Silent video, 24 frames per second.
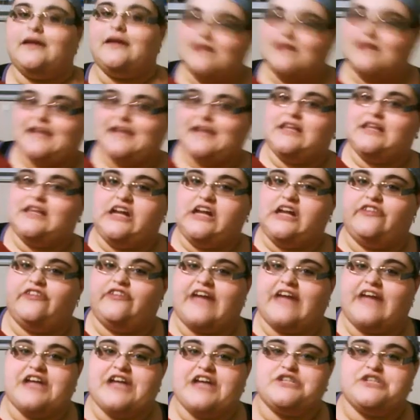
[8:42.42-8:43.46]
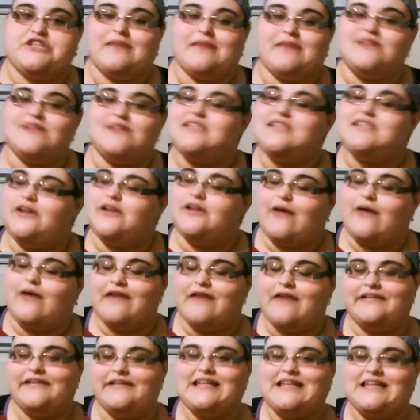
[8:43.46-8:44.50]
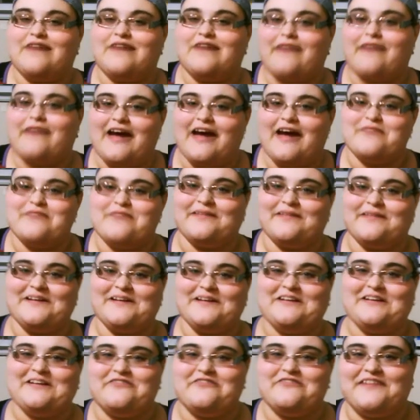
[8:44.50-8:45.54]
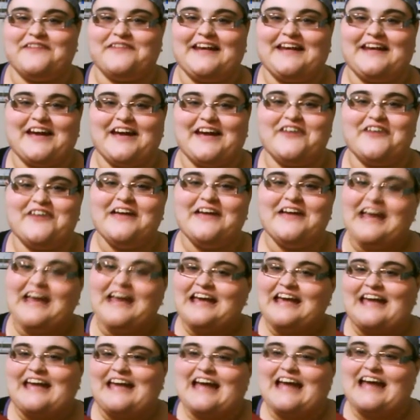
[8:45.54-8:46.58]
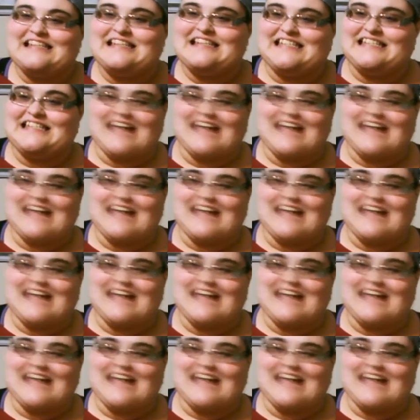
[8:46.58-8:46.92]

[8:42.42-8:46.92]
Hit the notification bell so you know every time I upload a new video, Cat is